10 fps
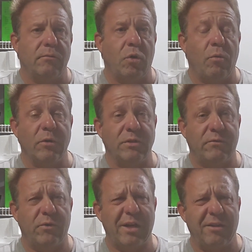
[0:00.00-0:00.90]
Almost a
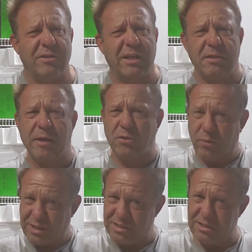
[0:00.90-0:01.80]
full. It looks like it's about
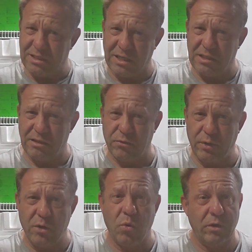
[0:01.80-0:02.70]
26
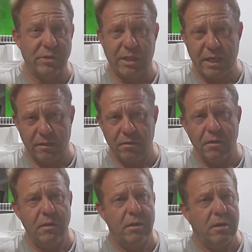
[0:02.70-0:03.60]
3/4 length,
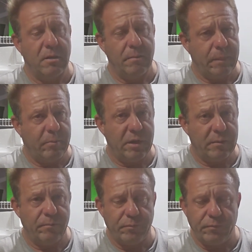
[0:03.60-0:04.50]
but
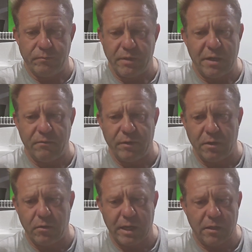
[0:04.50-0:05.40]
not a very
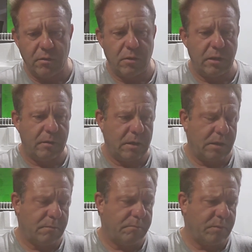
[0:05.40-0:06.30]
long handle on it.
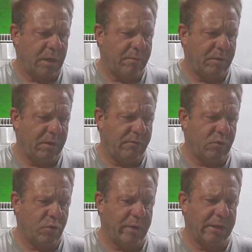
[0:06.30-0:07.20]
I believe
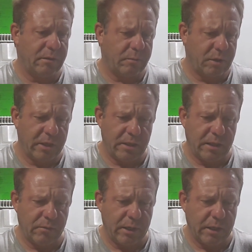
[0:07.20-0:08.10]
Coretta played
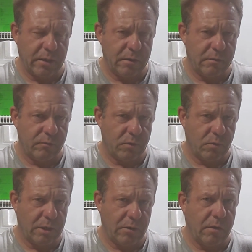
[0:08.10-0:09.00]
that racket for a
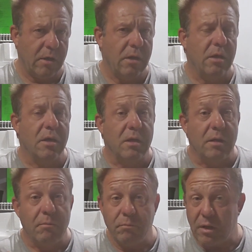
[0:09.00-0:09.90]
while.
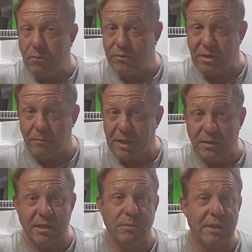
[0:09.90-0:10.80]
But something
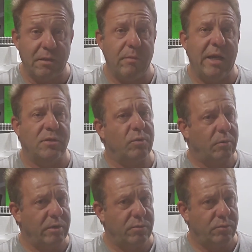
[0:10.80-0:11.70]
else that was in the batch,
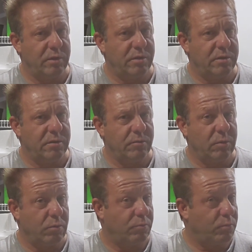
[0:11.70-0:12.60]
which we
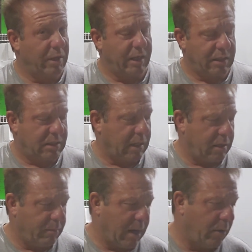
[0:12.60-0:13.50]
were really
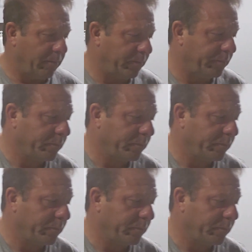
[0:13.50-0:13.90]
excited about,